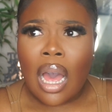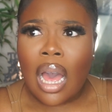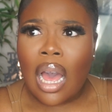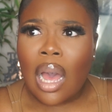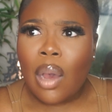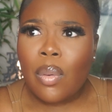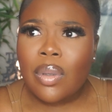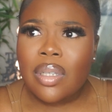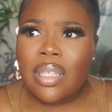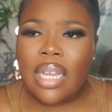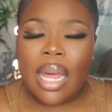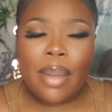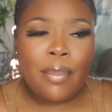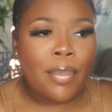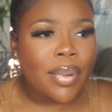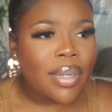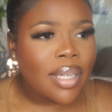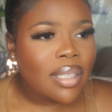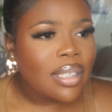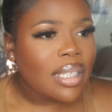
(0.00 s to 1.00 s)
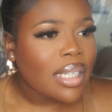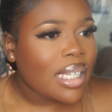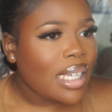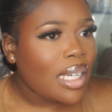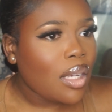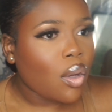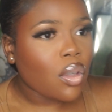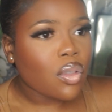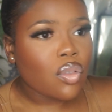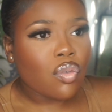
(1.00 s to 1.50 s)
I was like, but there's a
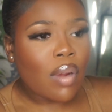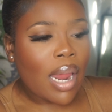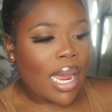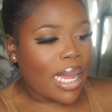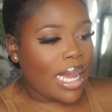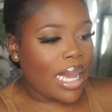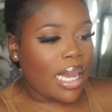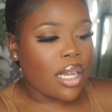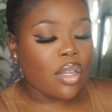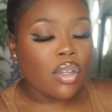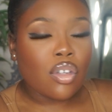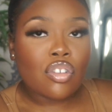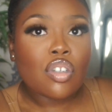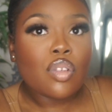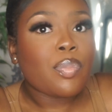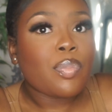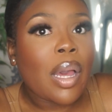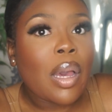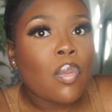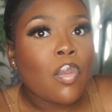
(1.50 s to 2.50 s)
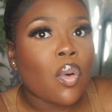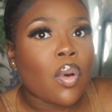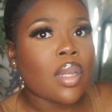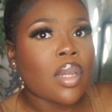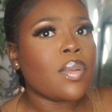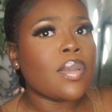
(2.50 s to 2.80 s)
kiosk right here. You could just buy water.